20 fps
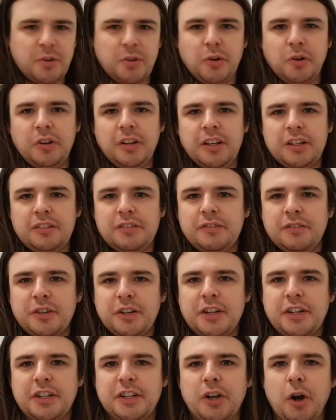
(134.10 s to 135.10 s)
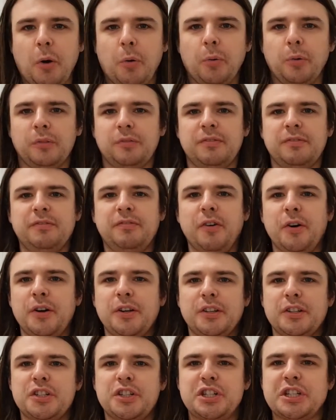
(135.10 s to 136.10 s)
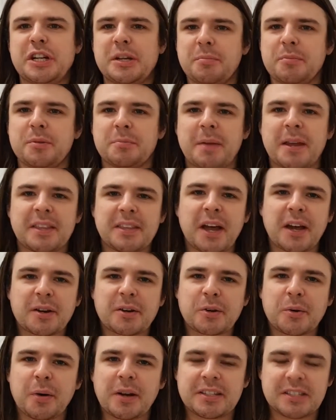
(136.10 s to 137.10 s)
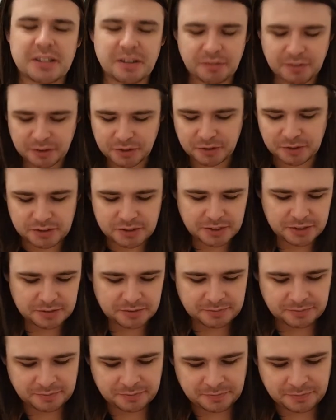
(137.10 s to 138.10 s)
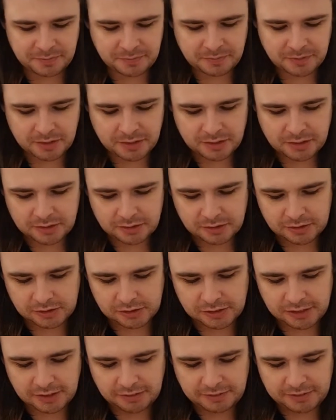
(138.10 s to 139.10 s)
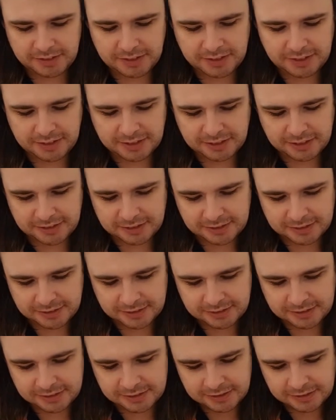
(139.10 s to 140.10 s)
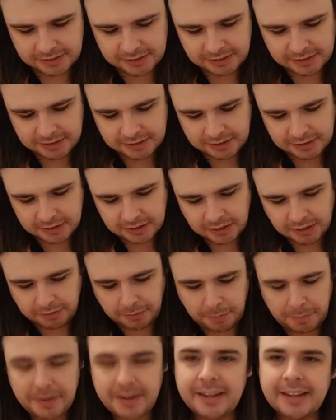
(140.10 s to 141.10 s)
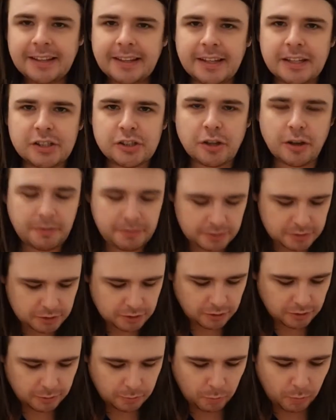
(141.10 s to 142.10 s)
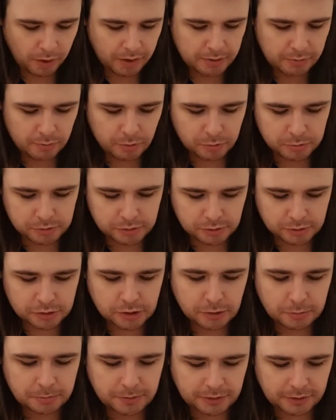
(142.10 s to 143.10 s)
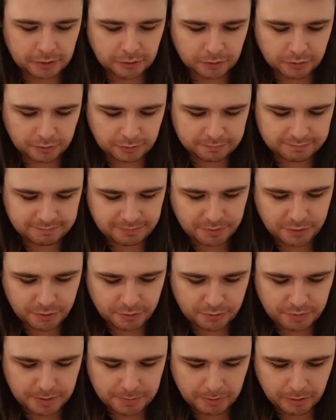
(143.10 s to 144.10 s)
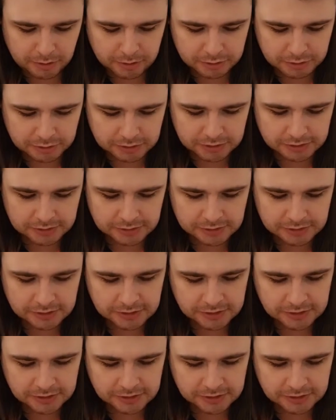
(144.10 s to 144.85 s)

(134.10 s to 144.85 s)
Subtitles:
All this fucking gold foil shit was made that quite difficult, you know. Let's see if the if I peel this off, it's got a white rose on top like the other three bottles did.